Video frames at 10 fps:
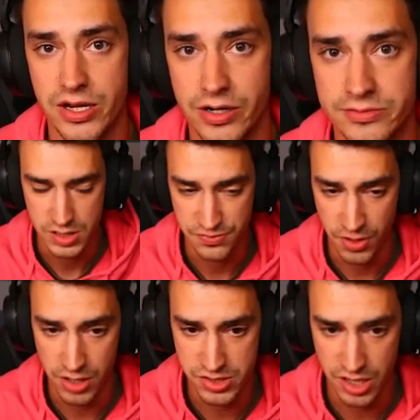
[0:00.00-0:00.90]
of here. As
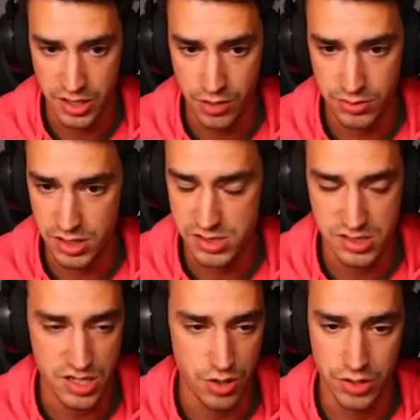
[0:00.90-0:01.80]
far as I know, this
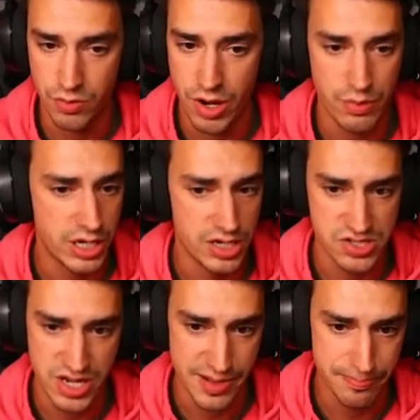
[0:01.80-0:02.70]
is the only way we can
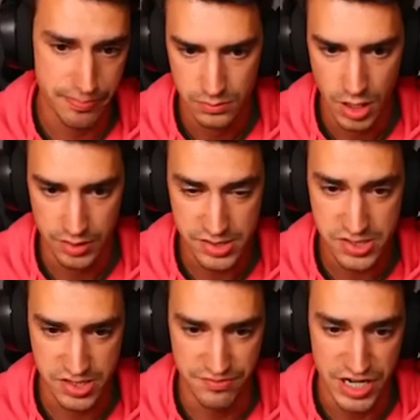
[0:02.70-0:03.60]
escape. Oh, this
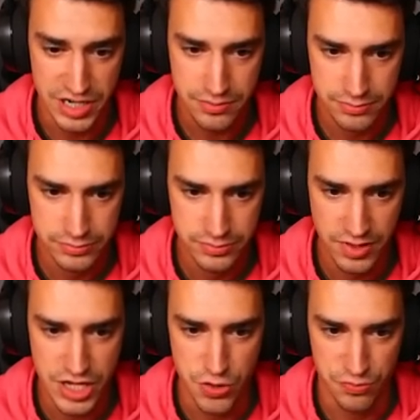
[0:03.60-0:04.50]
is convenient.
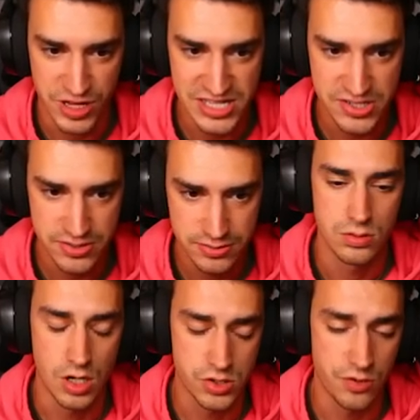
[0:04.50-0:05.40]
Thank you, Fence.
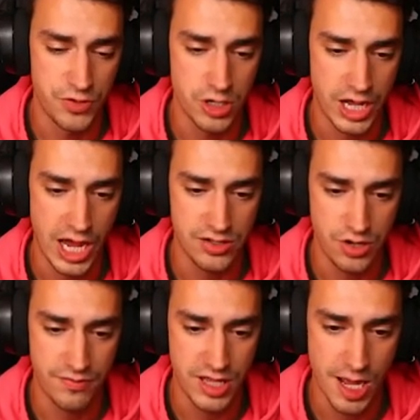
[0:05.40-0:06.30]
Also, if you're a cat and
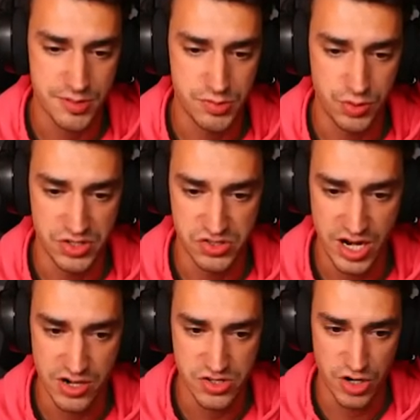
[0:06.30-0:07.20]
you have the option between
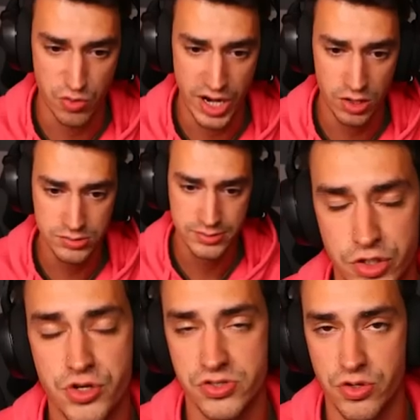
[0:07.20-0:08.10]
stairs and a rail,
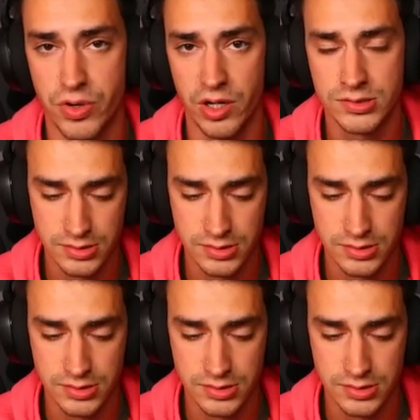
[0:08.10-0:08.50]
we're choosing the rail.